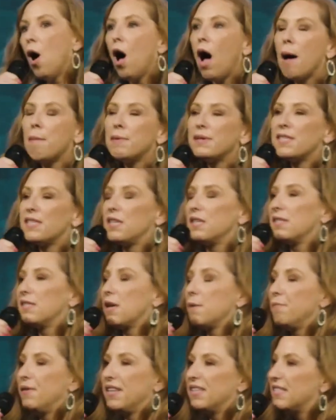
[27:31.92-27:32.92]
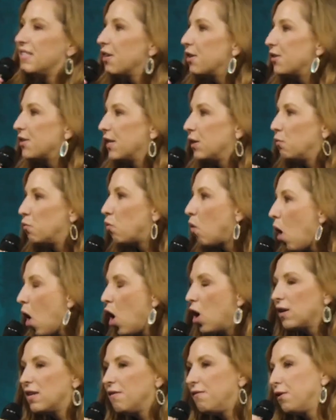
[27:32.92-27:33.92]
I must have done something seriously
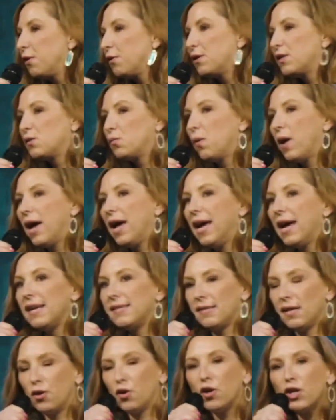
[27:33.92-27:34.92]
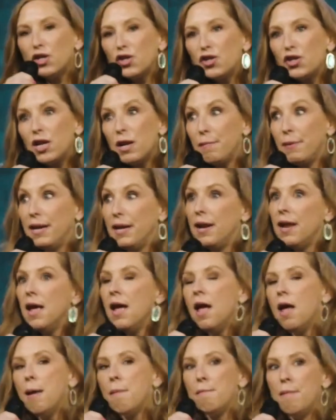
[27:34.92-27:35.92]
wrong to feel this way as a Christian. I mean,
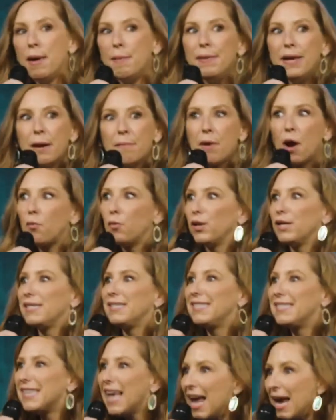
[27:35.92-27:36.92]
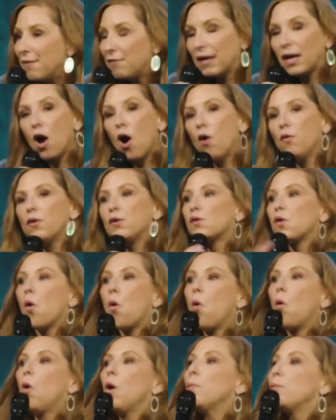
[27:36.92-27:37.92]
maybe I'm not really saved. Like, all those
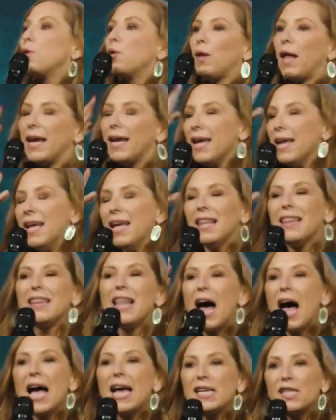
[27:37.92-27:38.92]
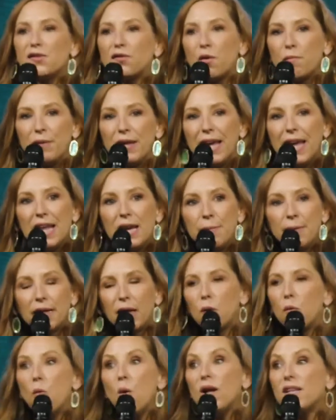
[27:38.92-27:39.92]
horrible, like, lies from the enemy.
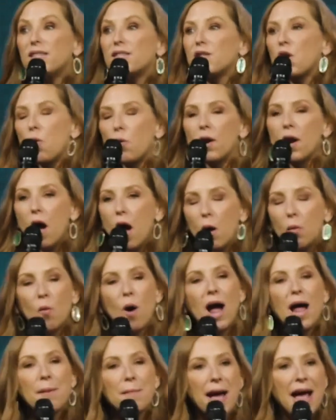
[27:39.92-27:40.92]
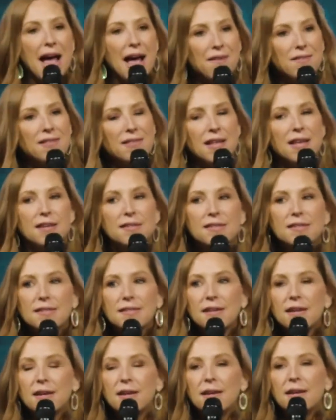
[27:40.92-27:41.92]
Like, what's going on? Why am I having
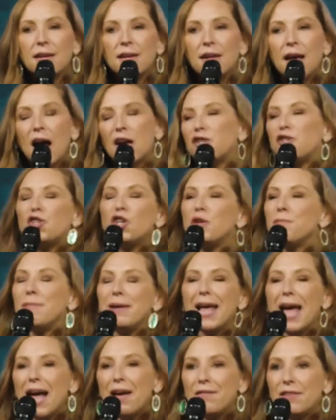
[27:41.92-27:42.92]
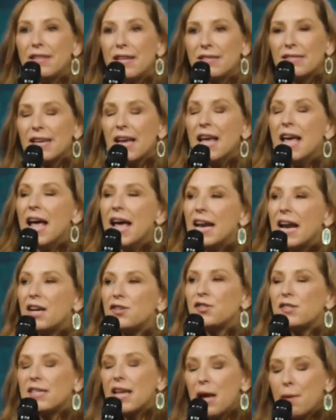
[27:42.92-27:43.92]
this? I shouldn't be having this. And I
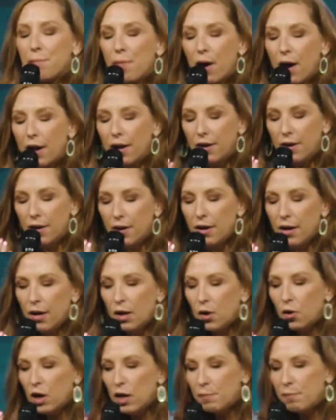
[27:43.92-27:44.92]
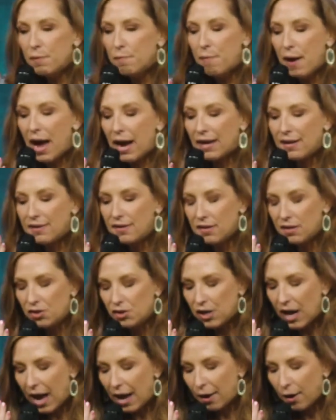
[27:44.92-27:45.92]
just kept on creeping back into the
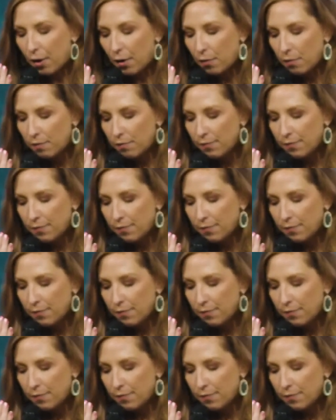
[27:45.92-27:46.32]
shadow.